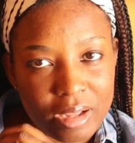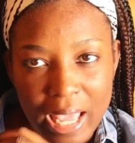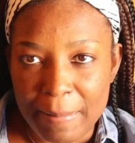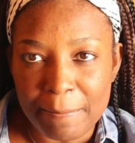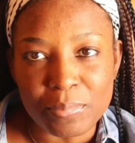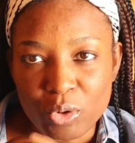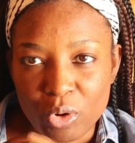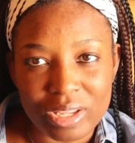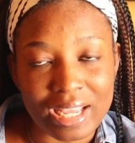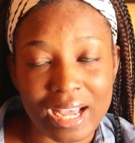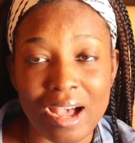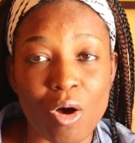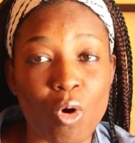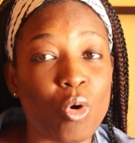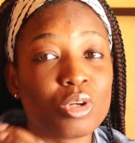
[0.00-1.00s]

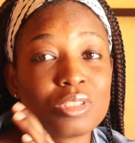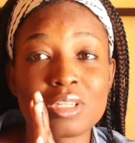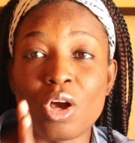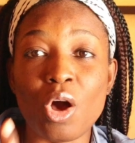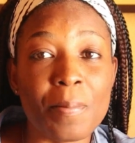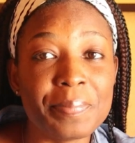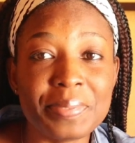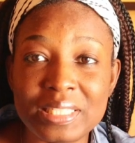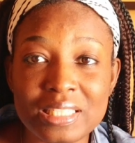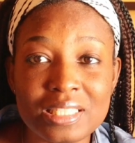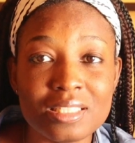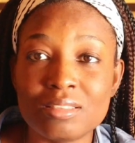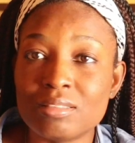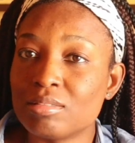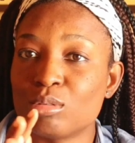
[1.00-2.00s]
employer or the
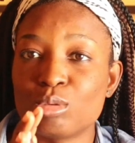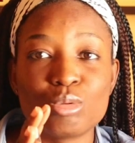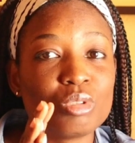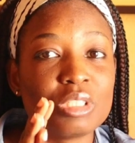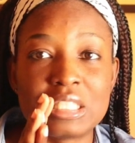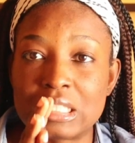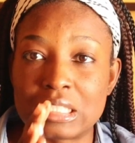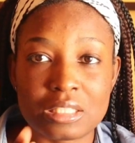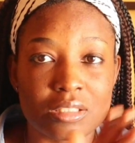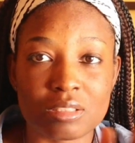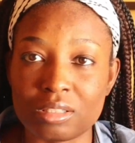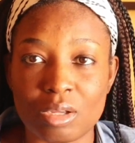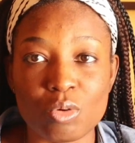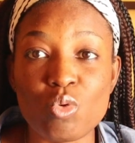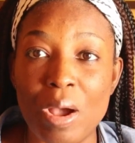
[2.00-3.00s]
company who
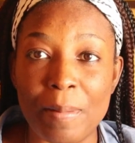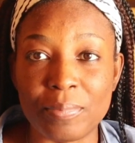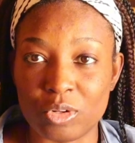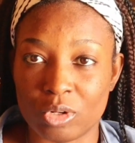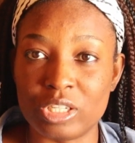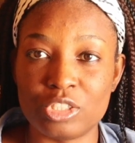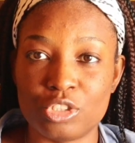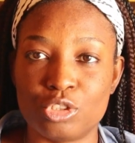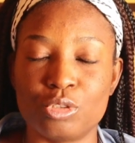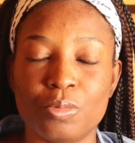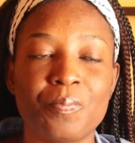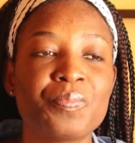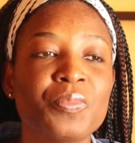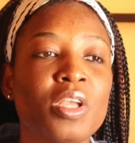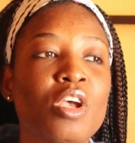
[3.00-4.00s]
employed
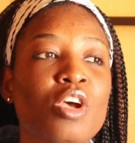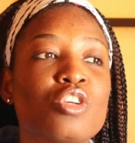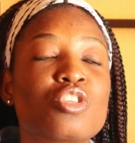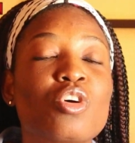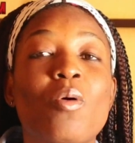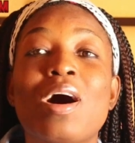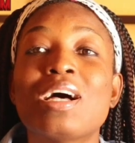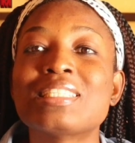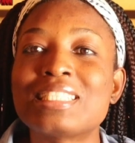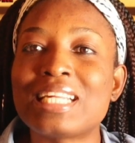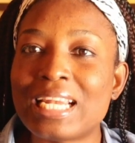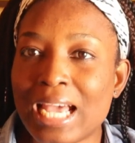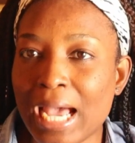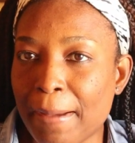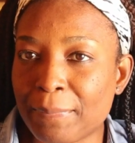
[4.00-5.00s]
you. So once
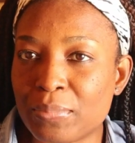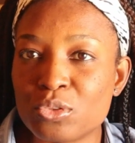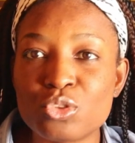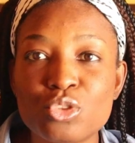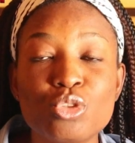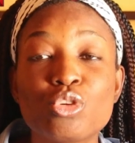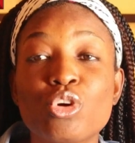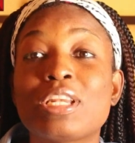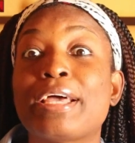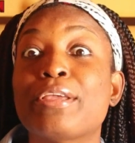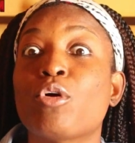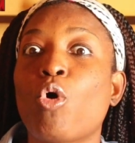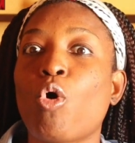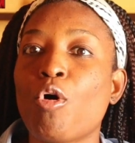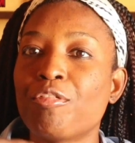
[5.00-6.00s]
that happens, you know that
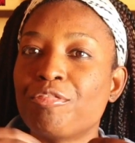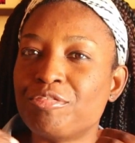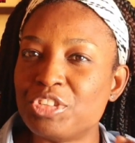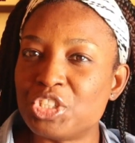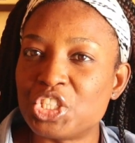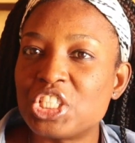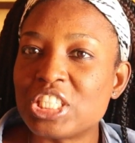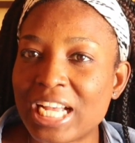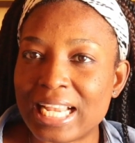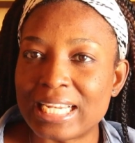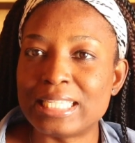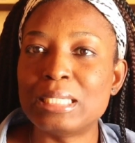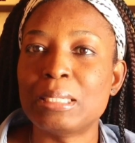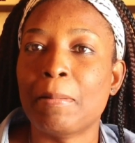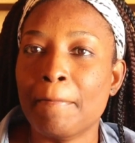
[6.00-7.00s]
you're
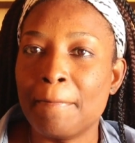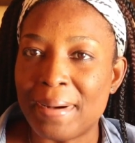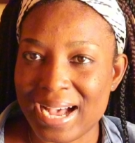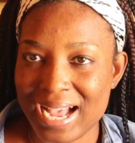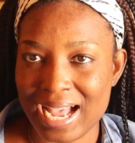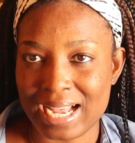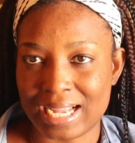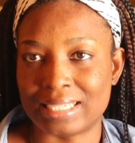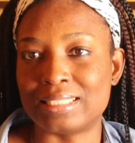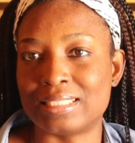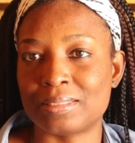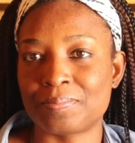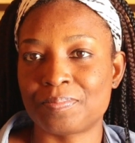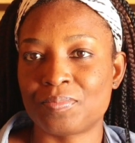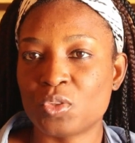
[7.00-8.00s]
officially
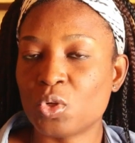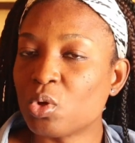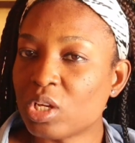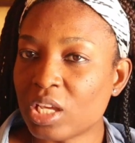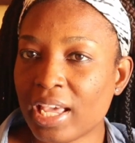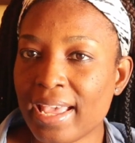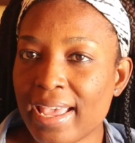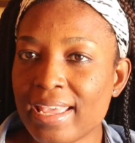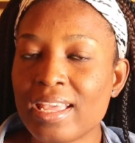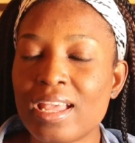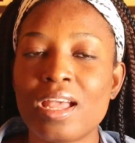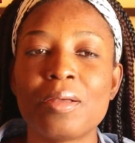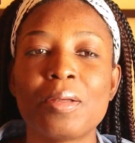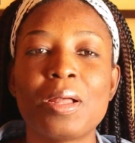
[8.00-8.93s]
bahaed. Okay,